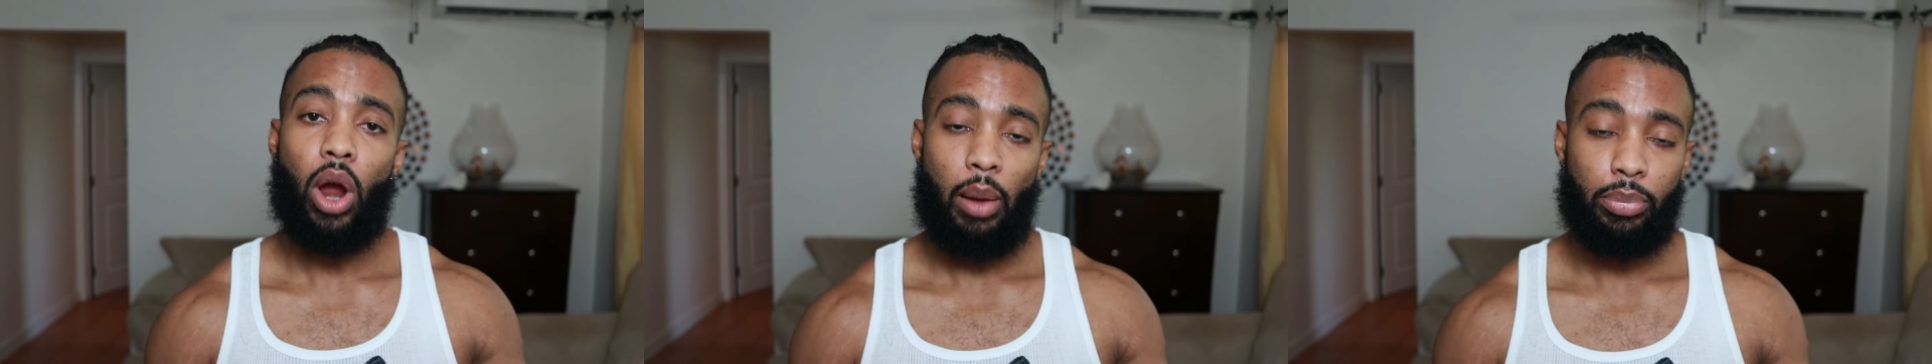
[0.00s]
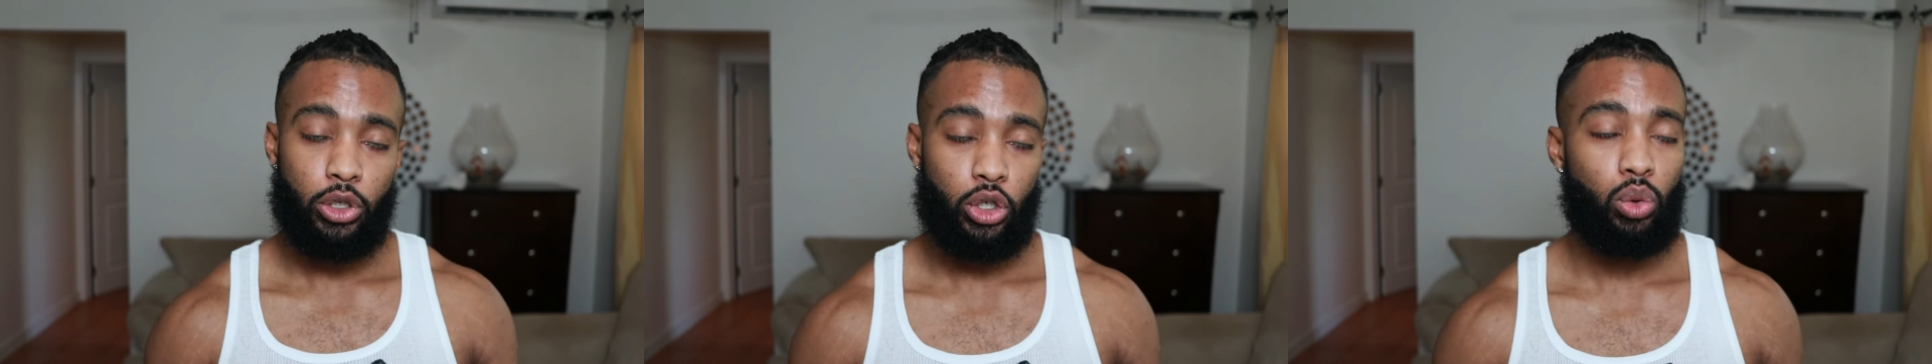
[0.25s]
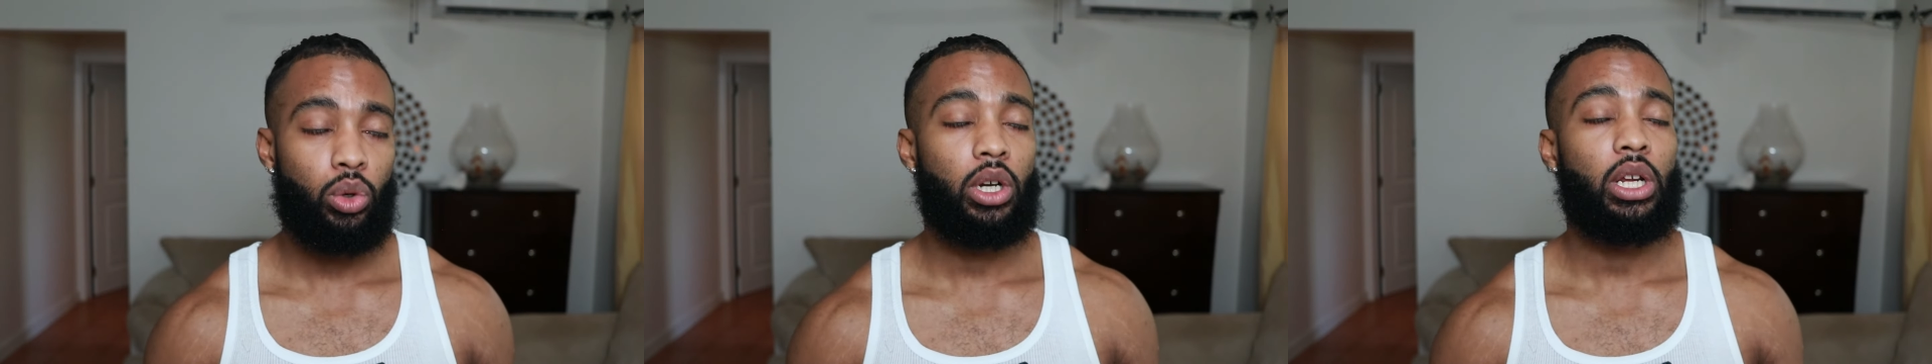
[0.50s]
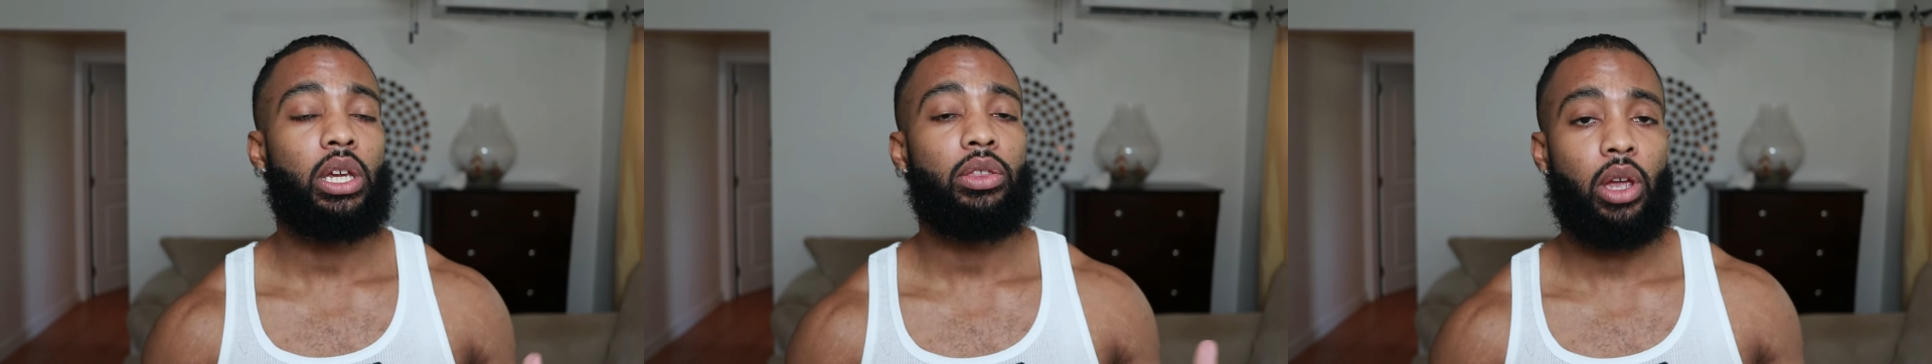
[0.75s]

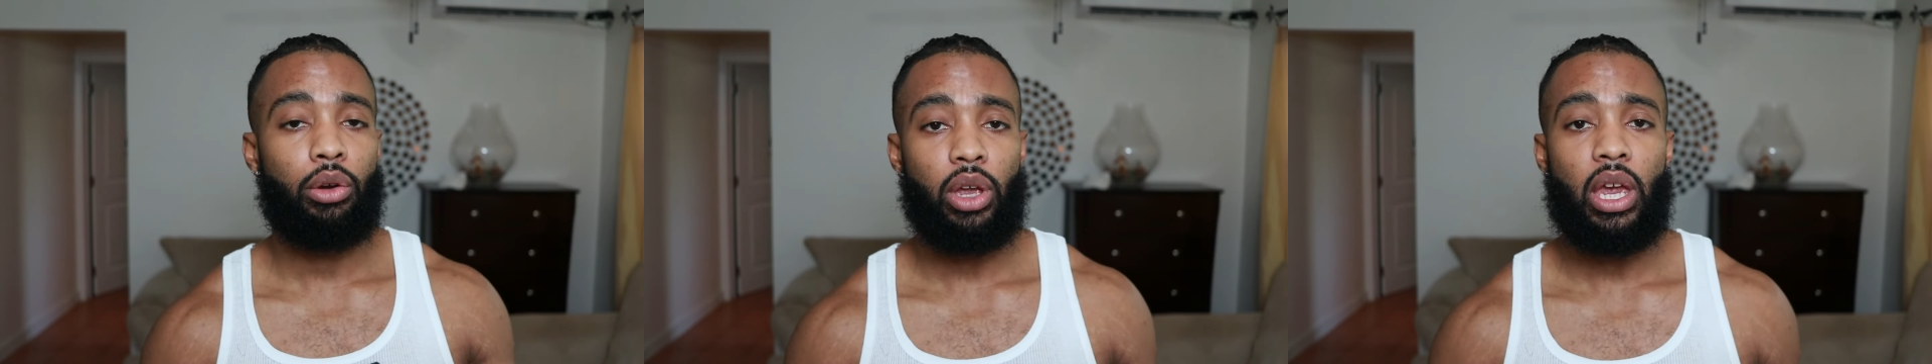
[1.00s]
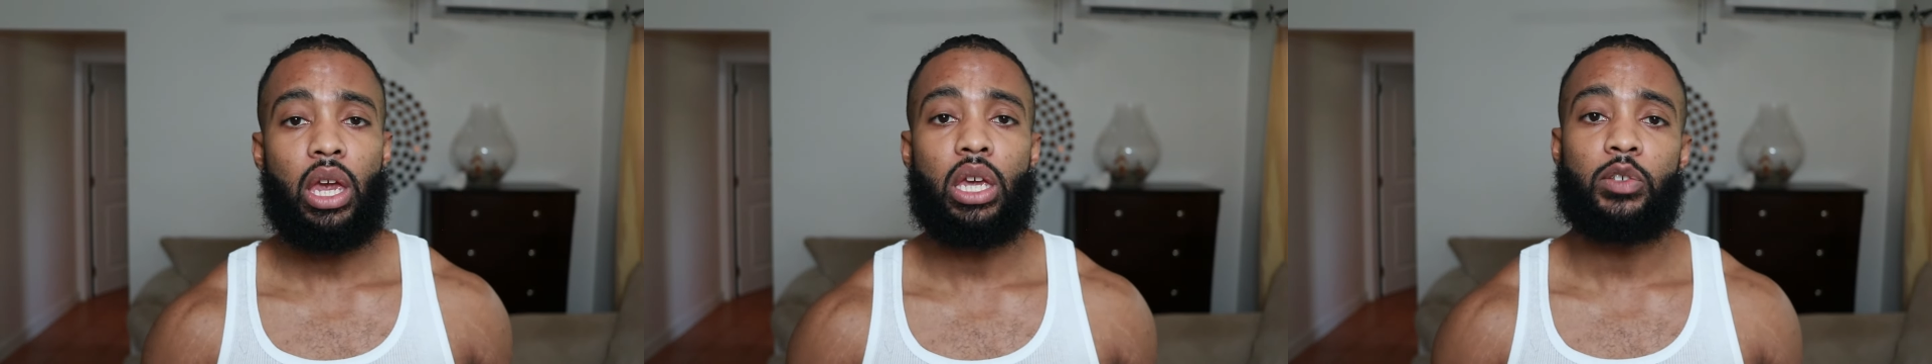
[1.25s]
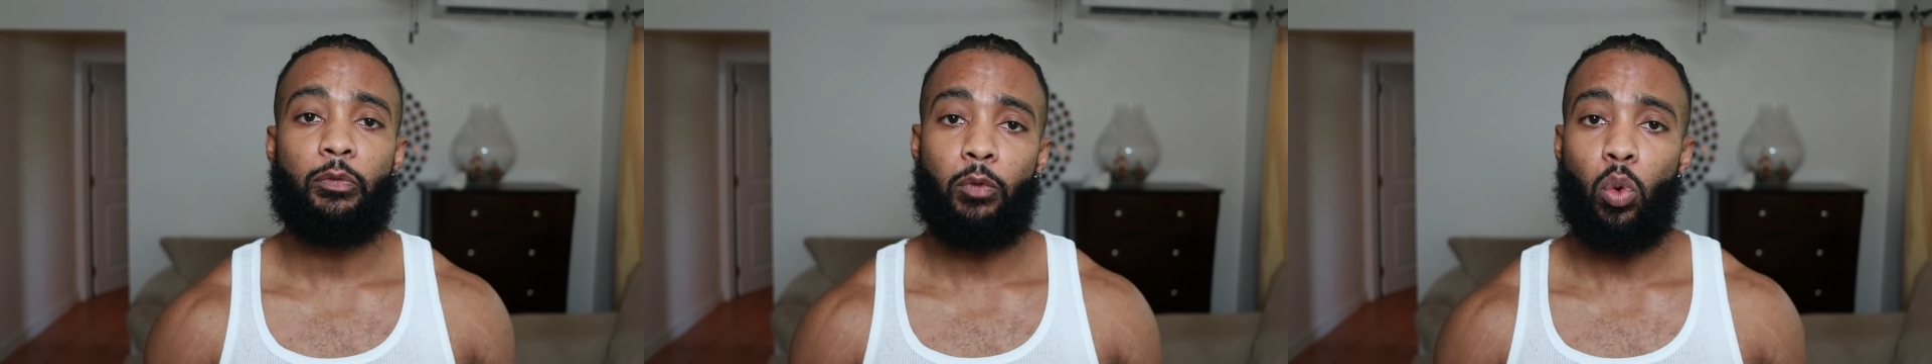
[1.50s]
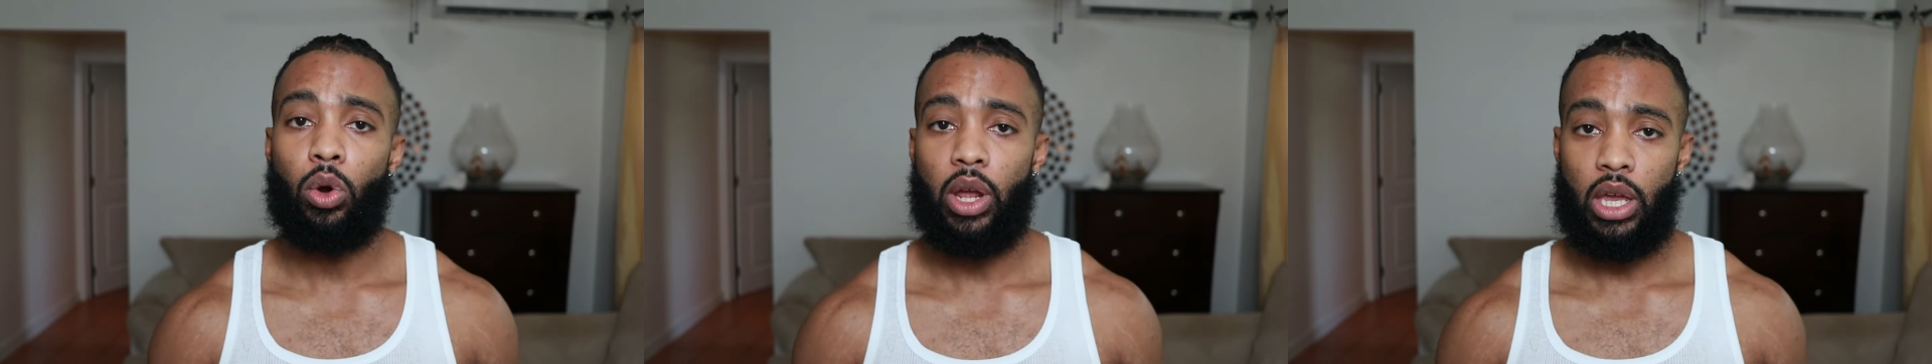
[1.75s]
opportunity there is
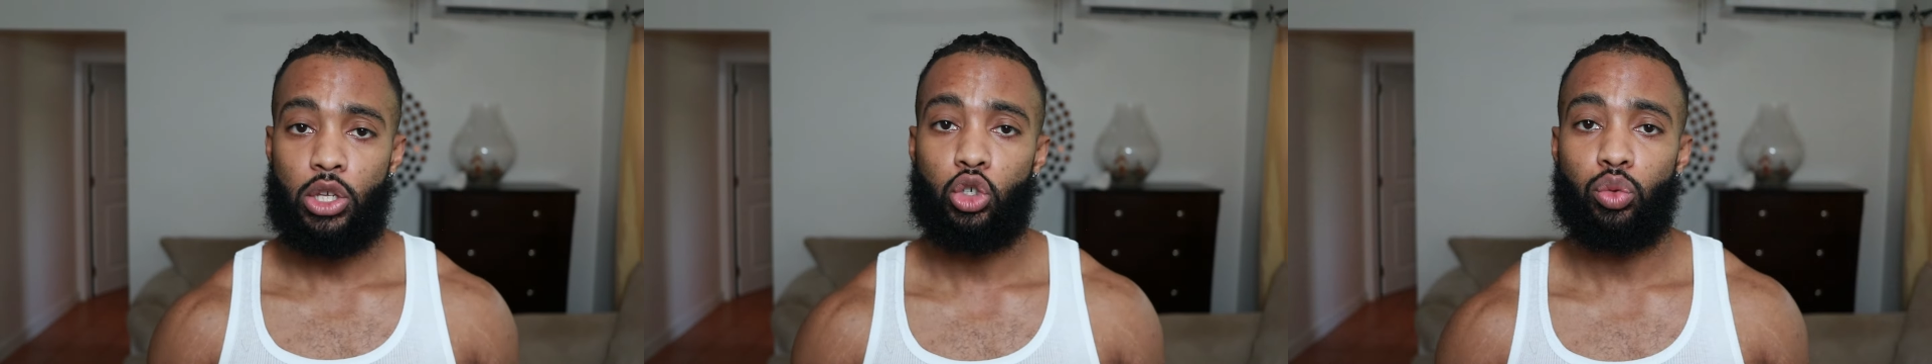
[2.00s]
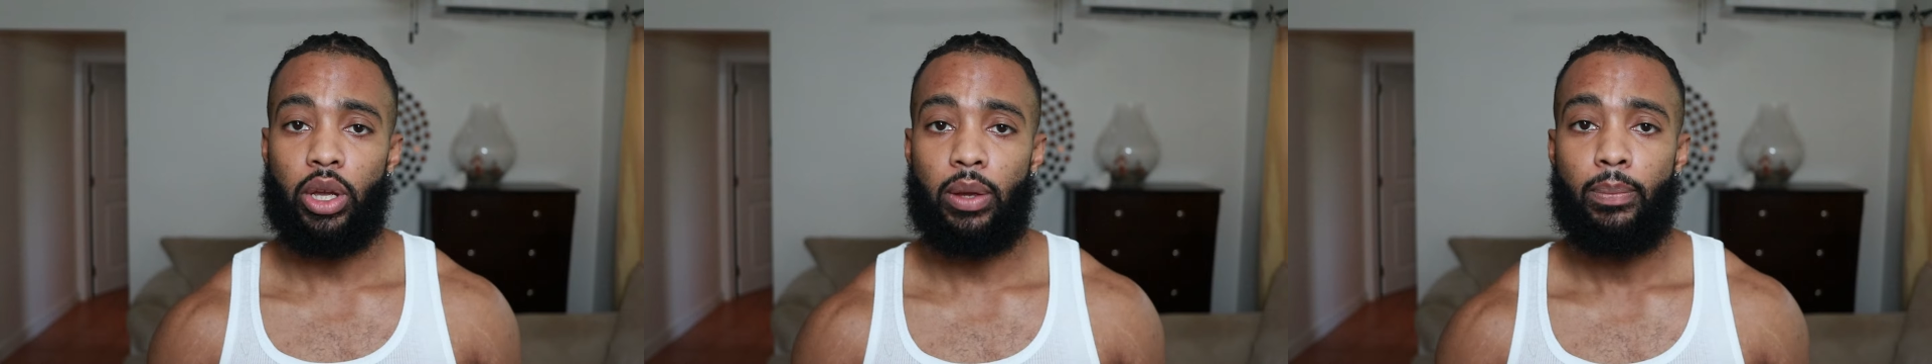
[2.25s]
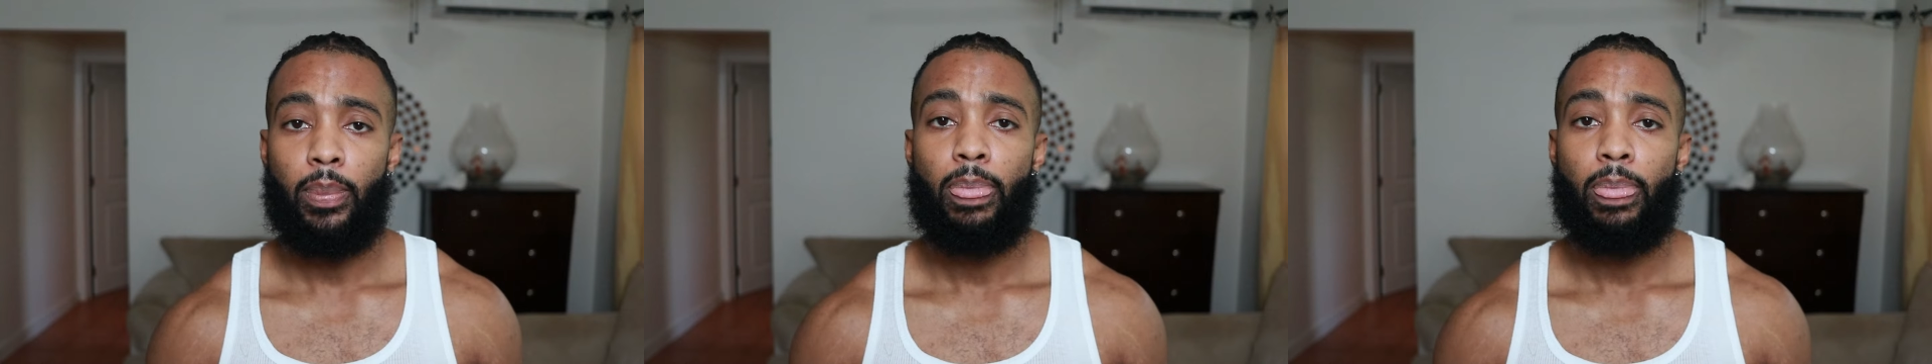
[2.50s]
for injury.